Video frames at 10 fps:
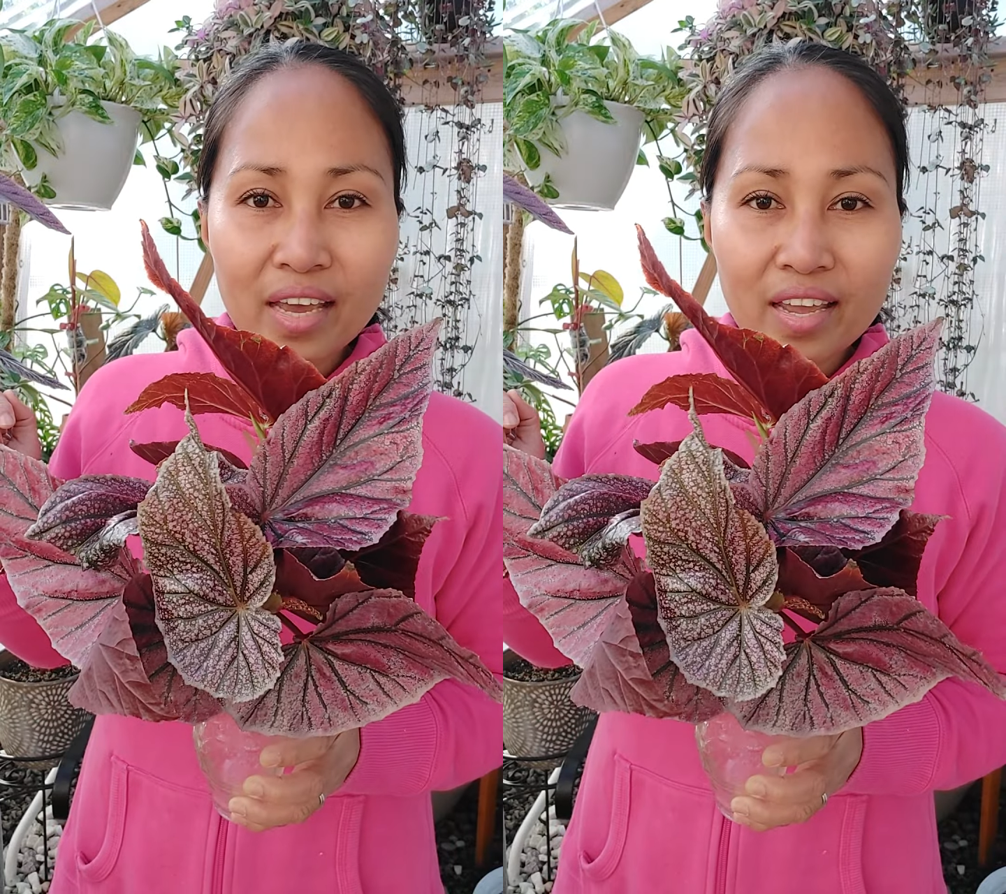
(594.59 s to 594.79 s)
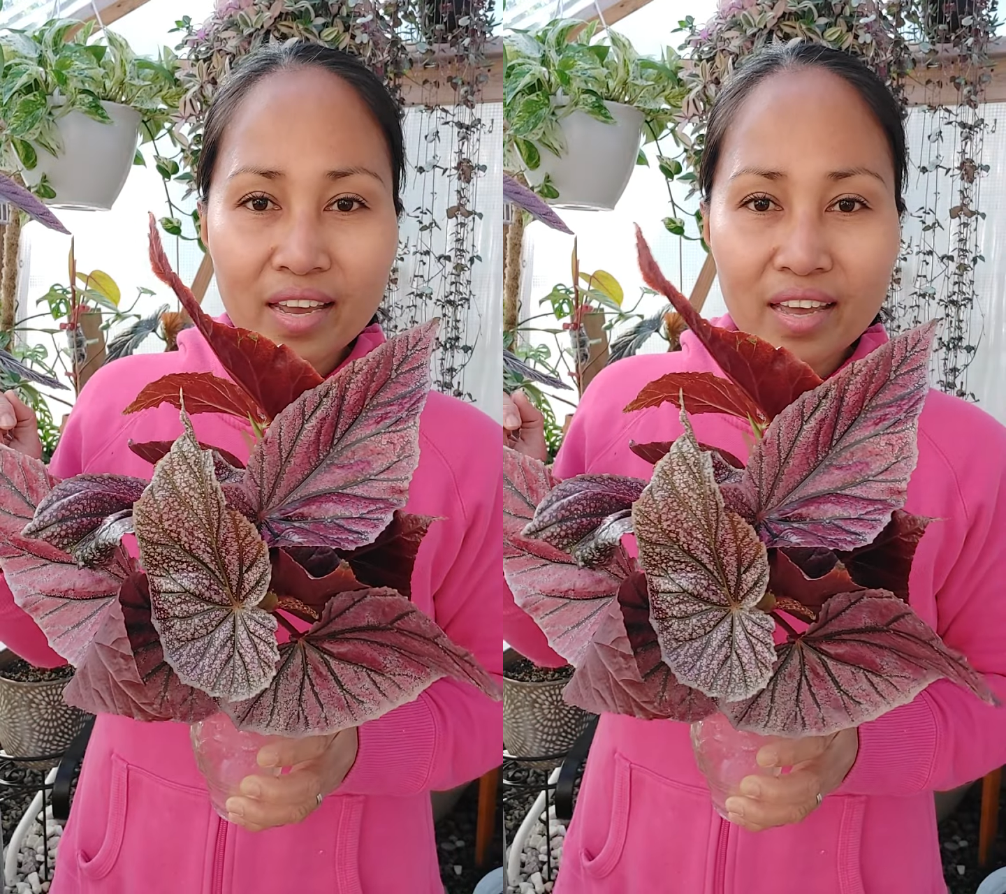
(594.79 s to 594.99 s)

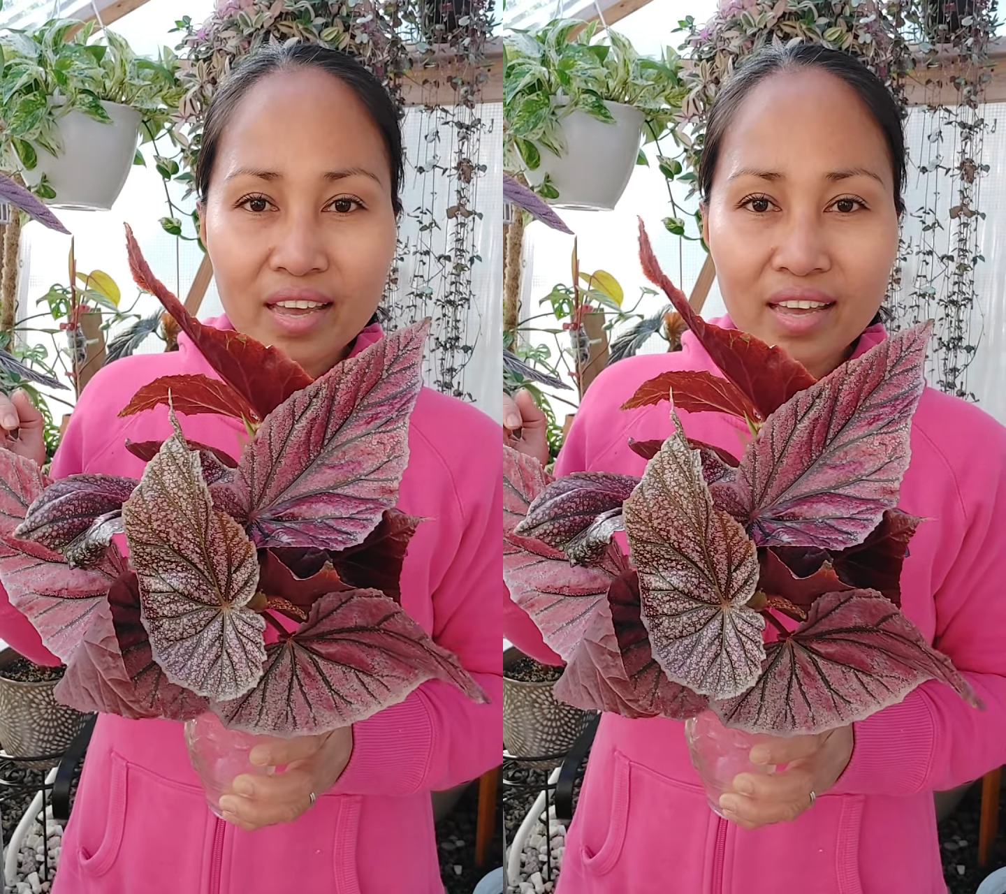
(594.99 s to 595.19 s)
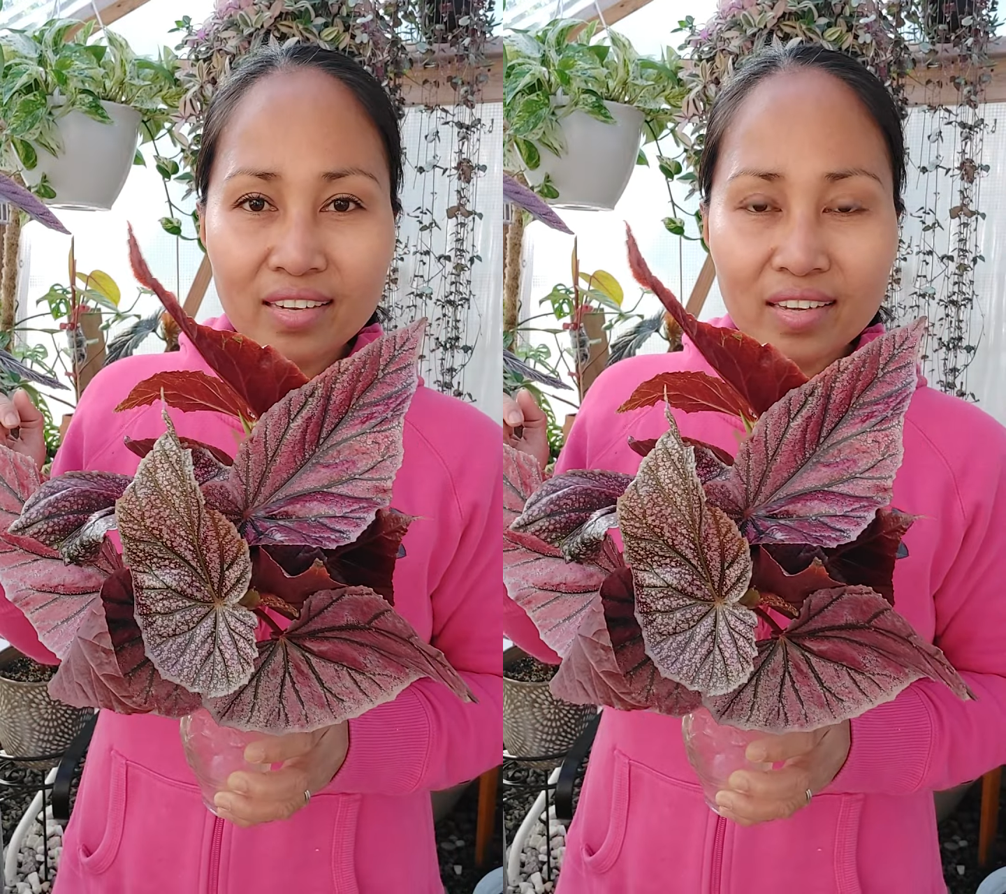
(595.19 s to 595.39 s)
day
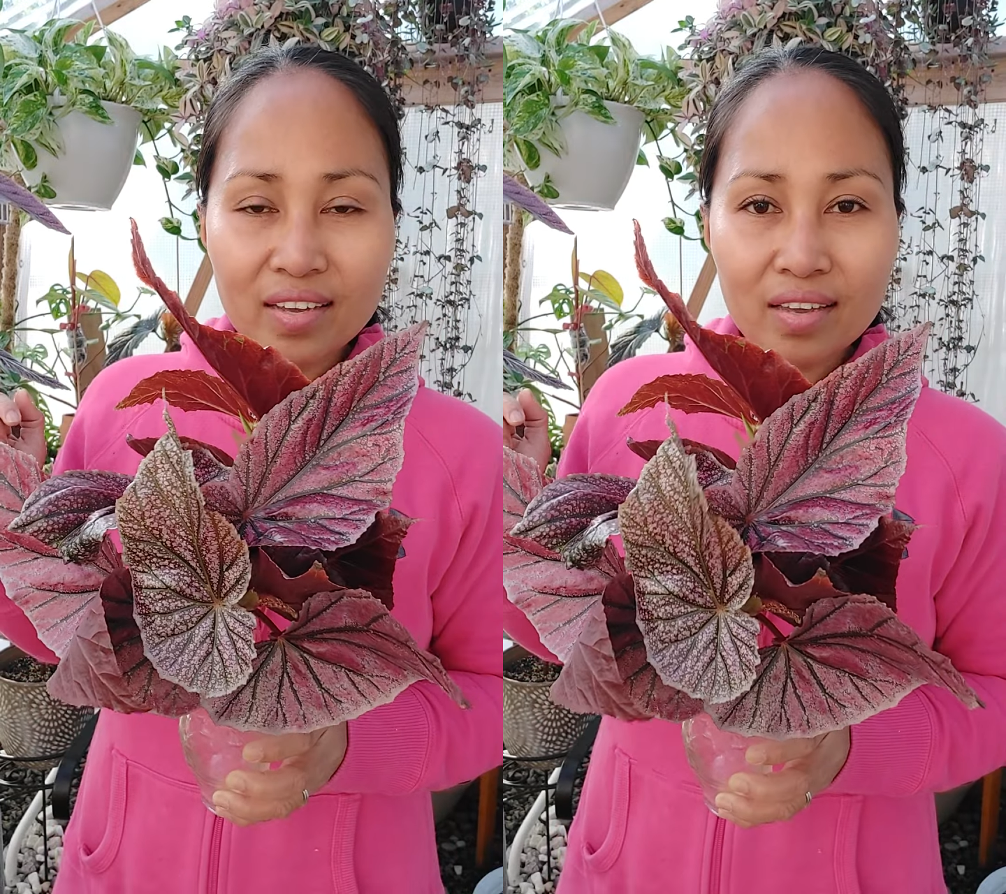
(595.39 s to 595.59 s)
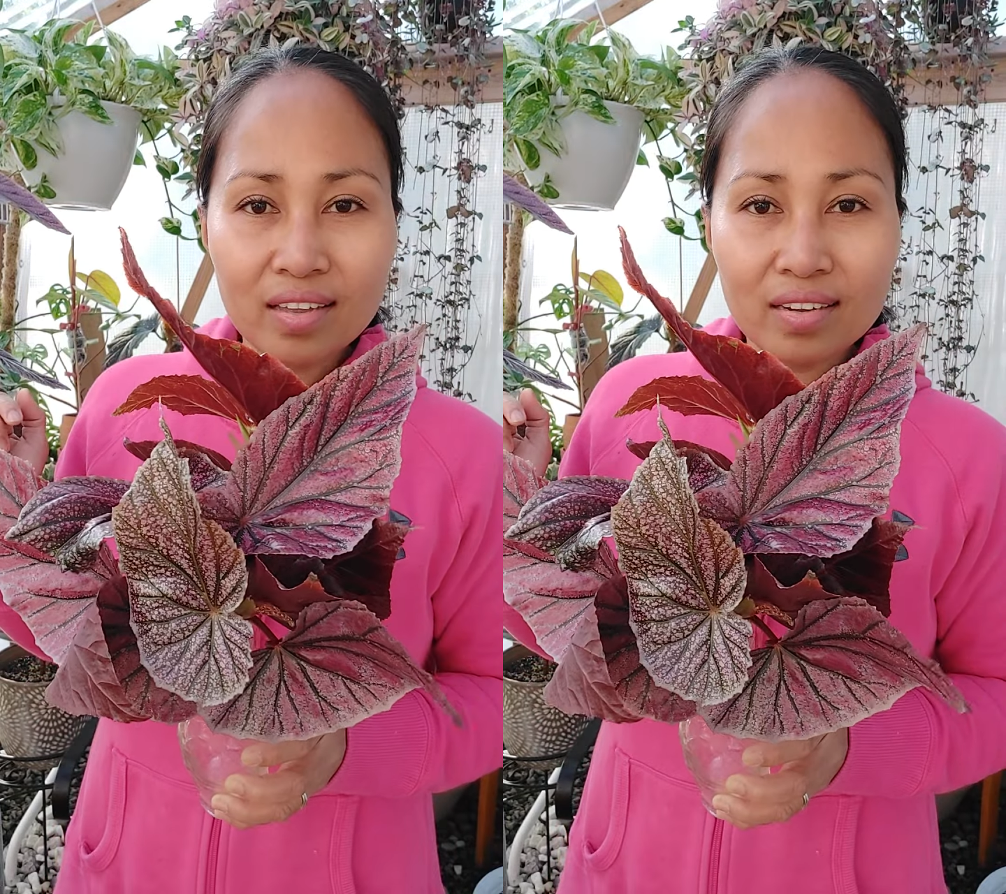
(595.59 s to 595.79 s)
ahead,
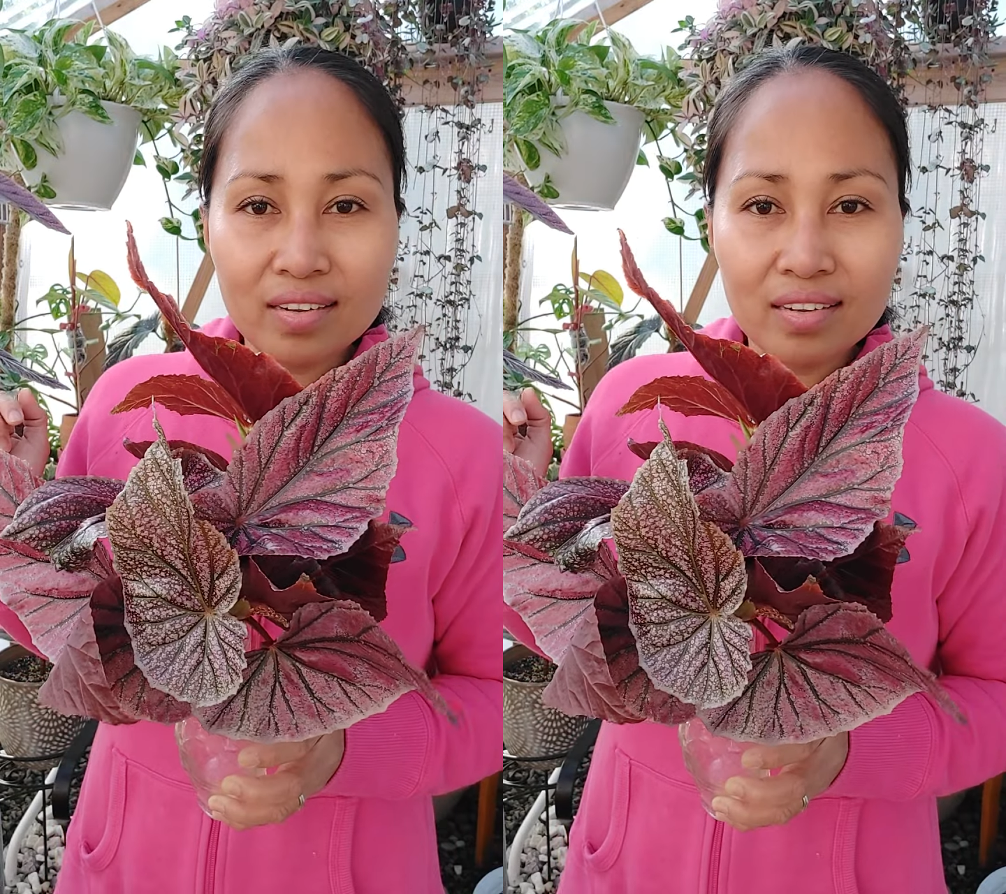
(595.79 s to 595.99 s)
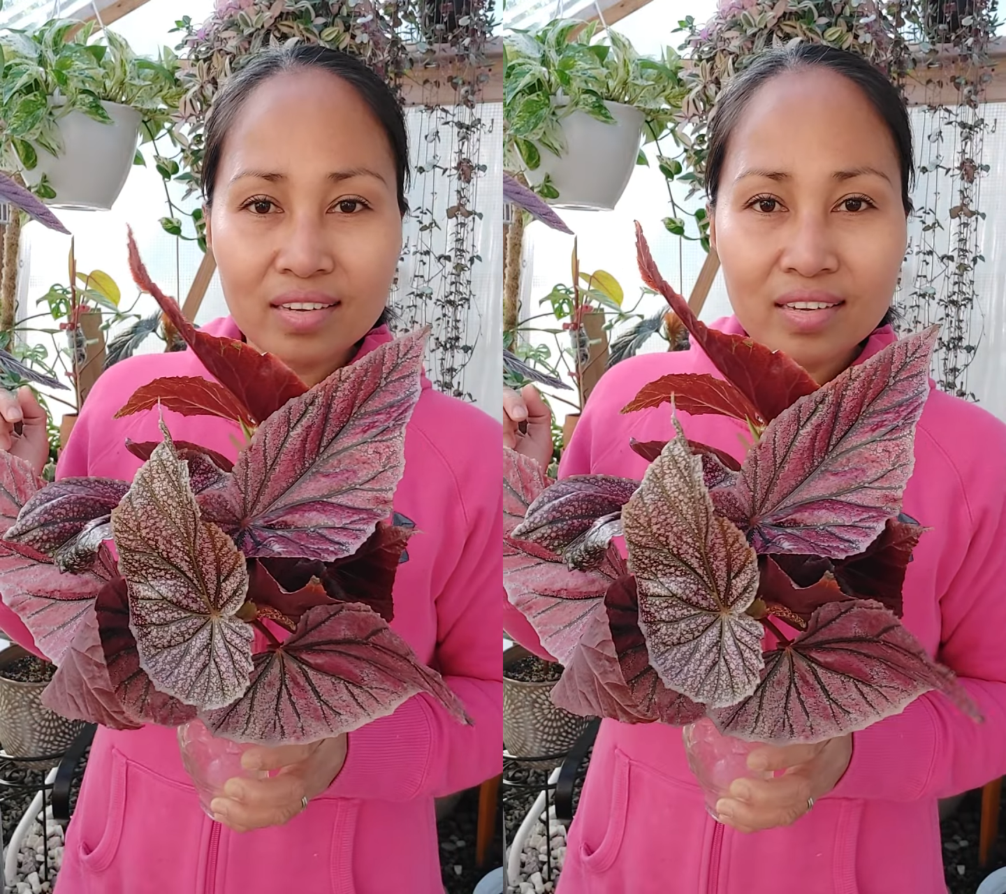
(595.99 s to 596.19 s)
and